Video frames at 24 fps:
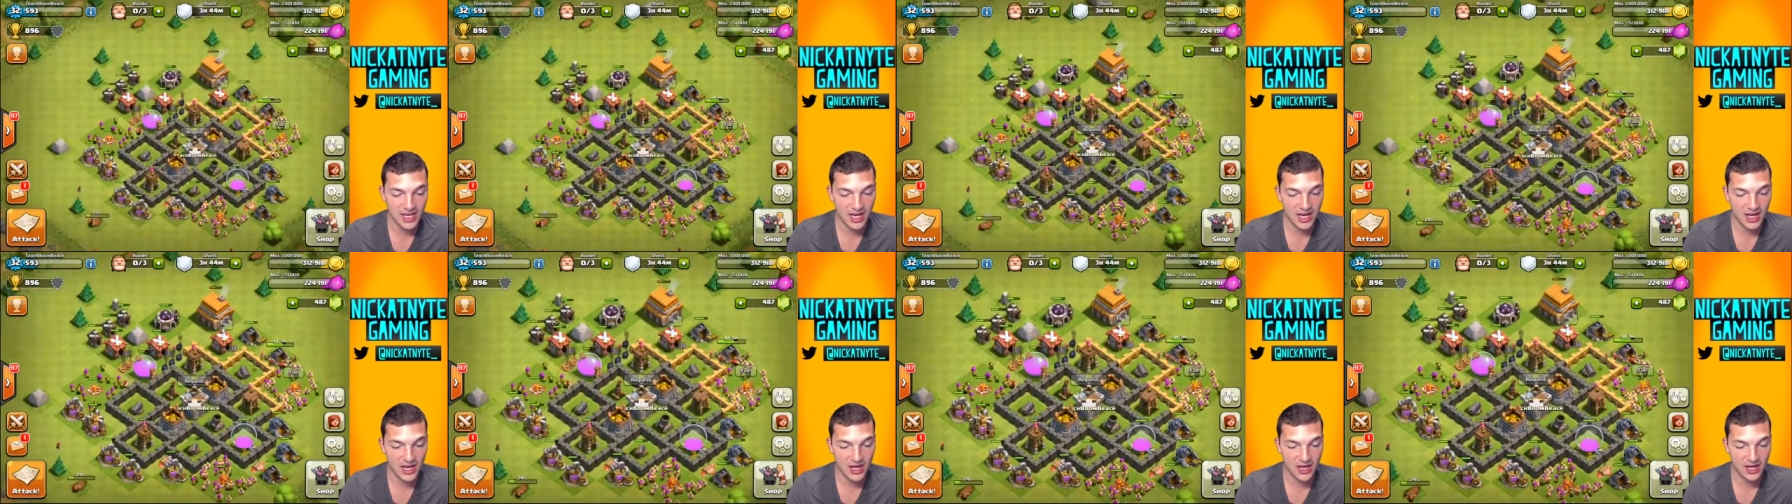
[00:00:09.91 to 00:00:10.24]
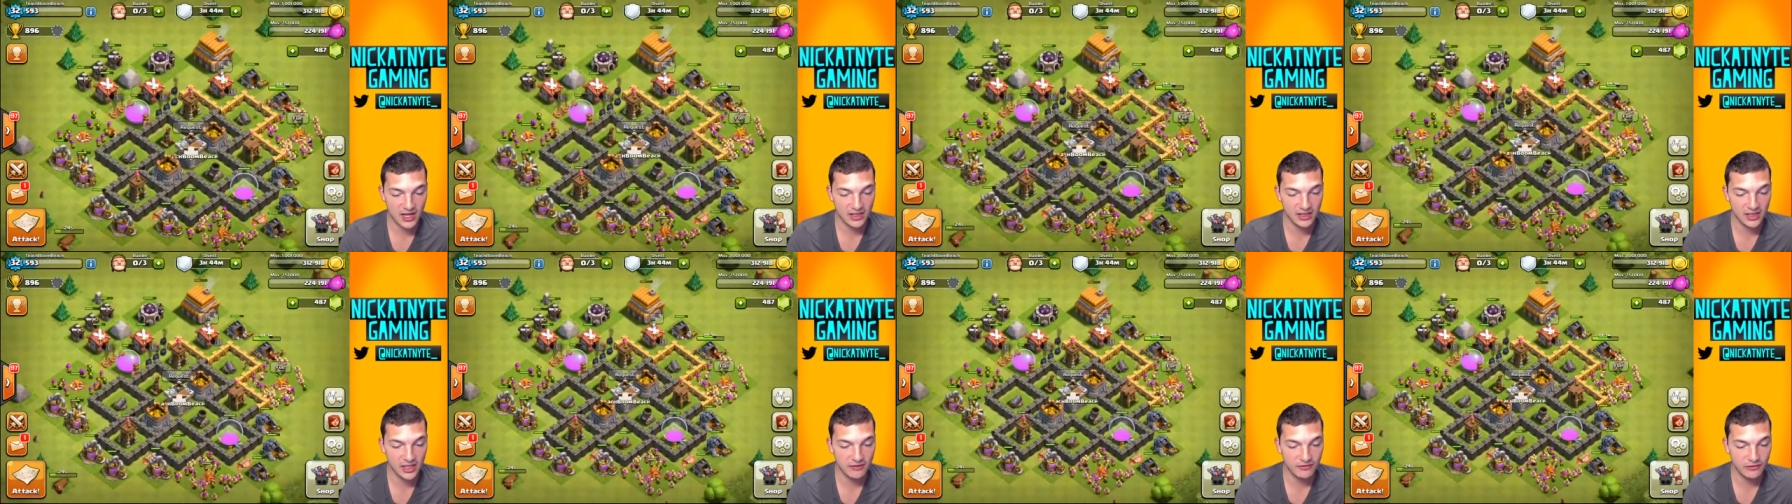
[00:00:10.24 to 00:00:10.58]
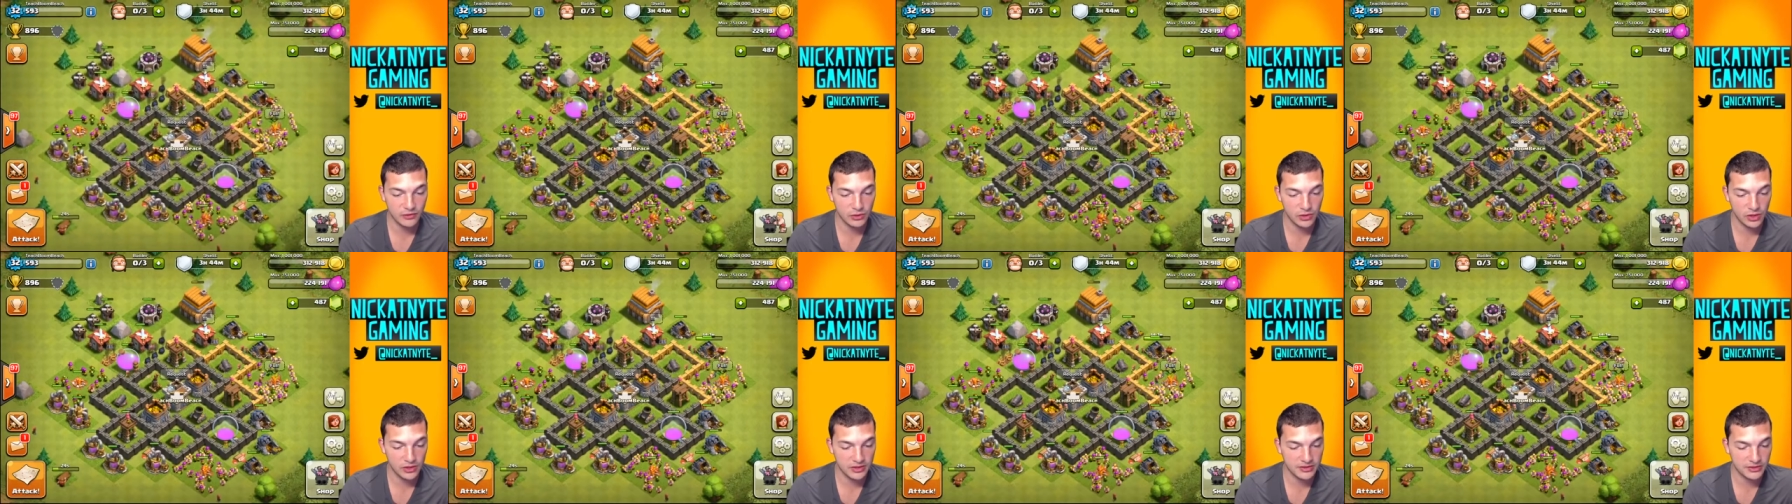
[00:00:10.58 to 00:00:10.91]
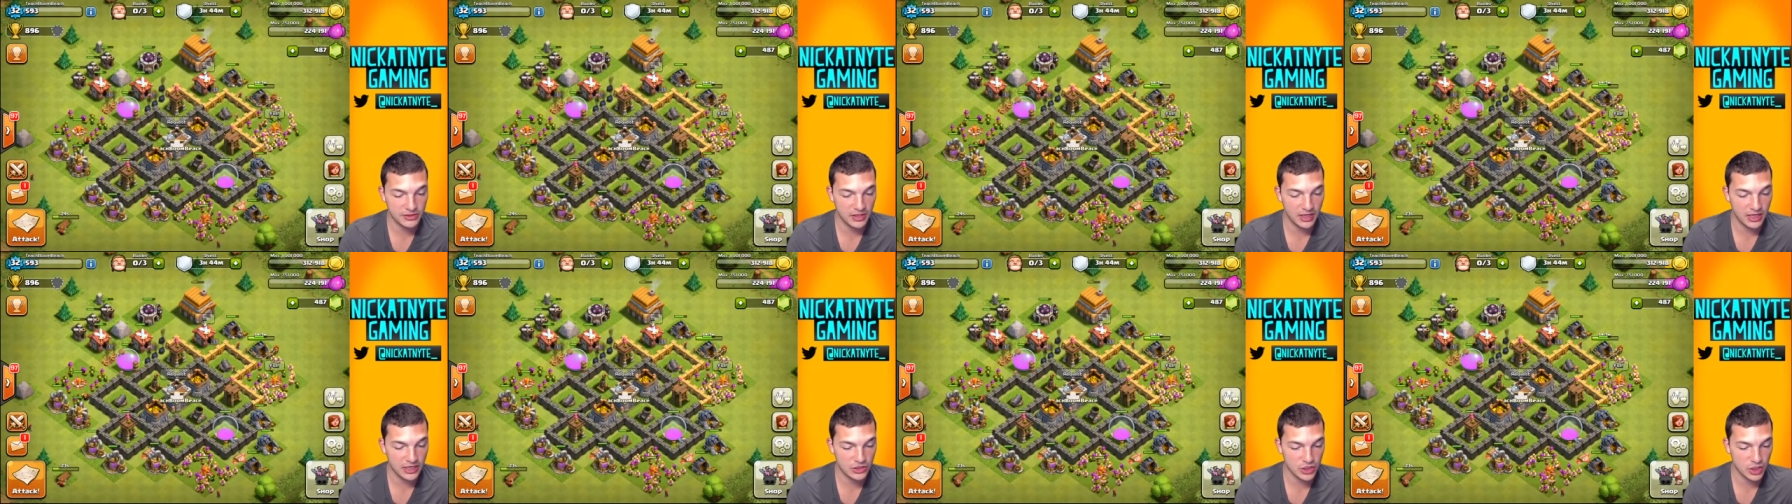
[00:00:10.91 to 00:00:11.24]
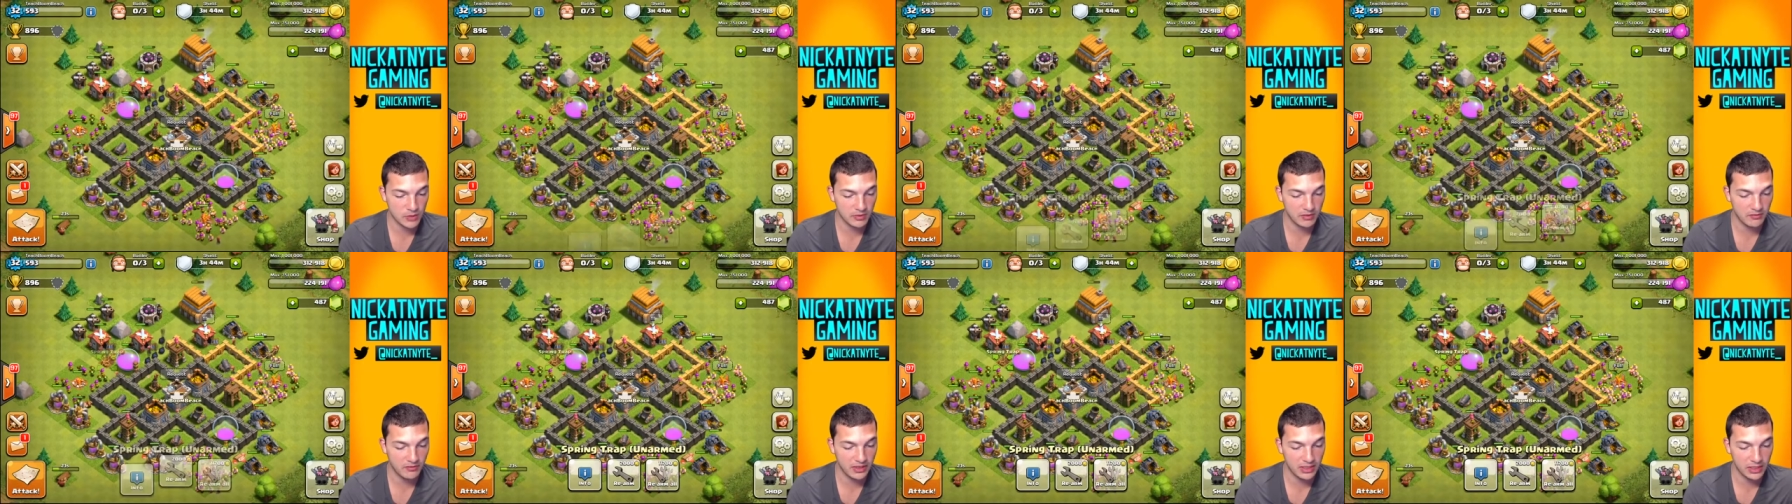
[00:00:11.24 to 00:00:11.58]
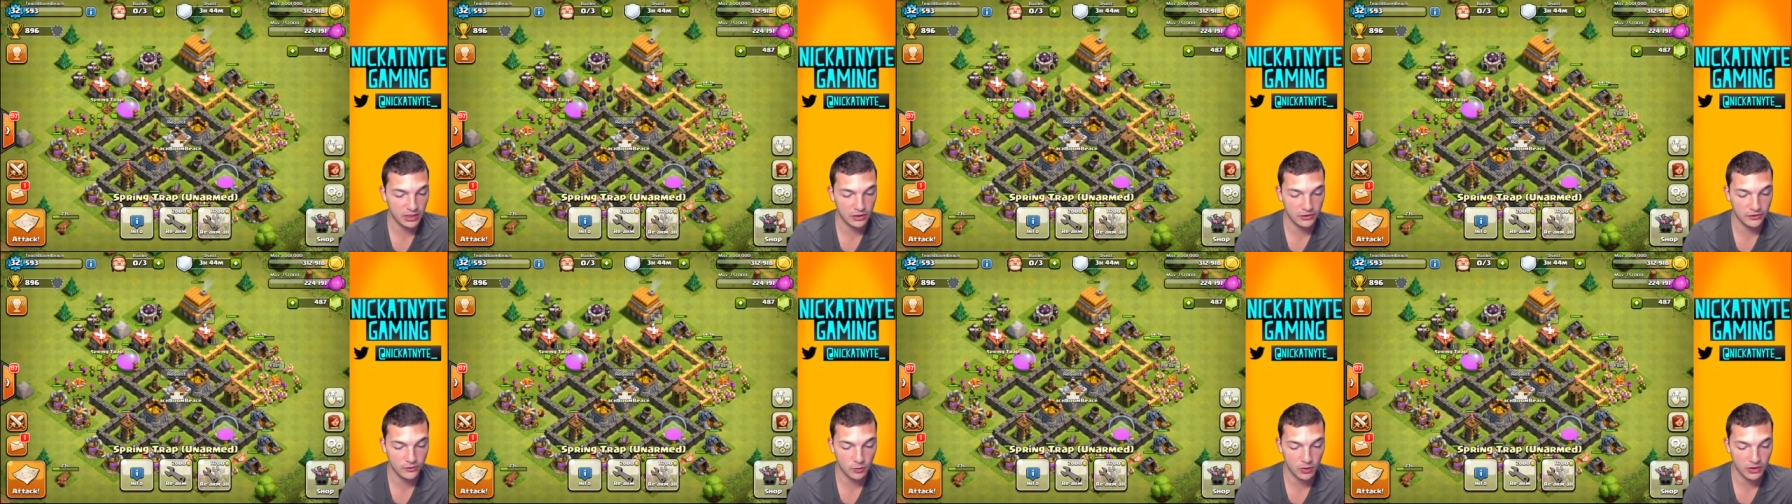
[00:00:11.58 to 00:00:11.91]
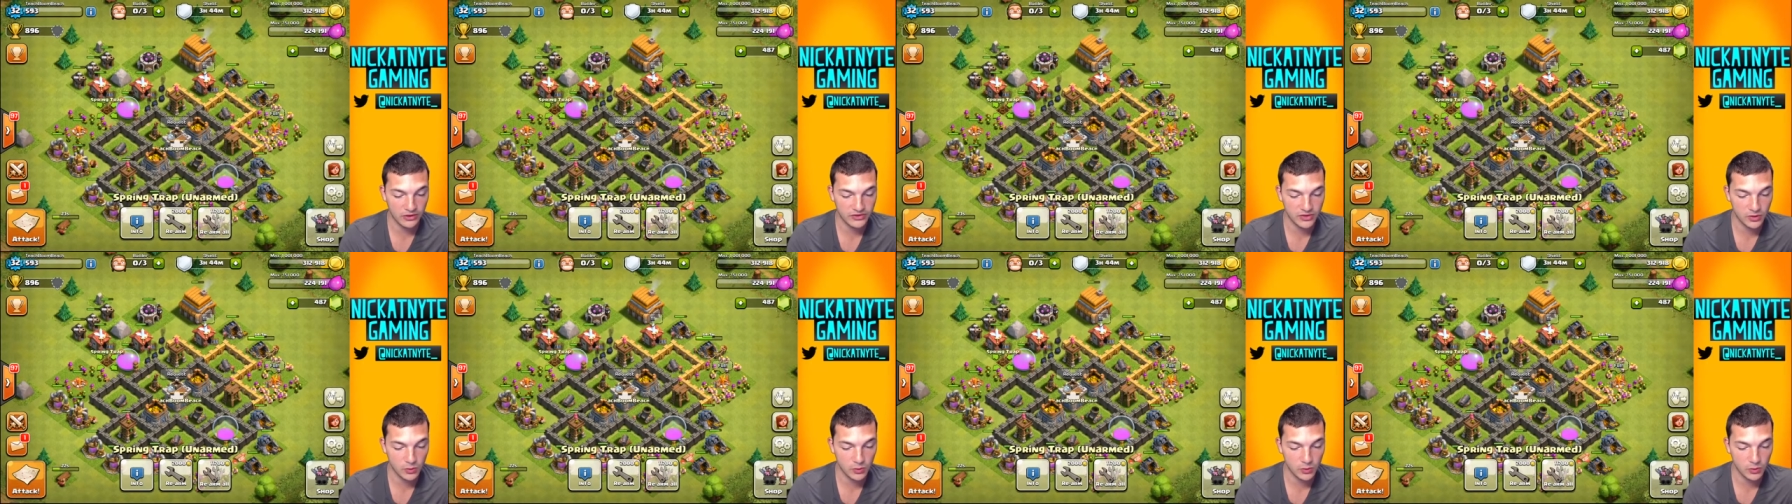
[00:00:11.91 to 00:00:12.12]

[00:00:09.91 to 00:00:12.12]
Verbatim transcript: I love doing all these Clash Army videos once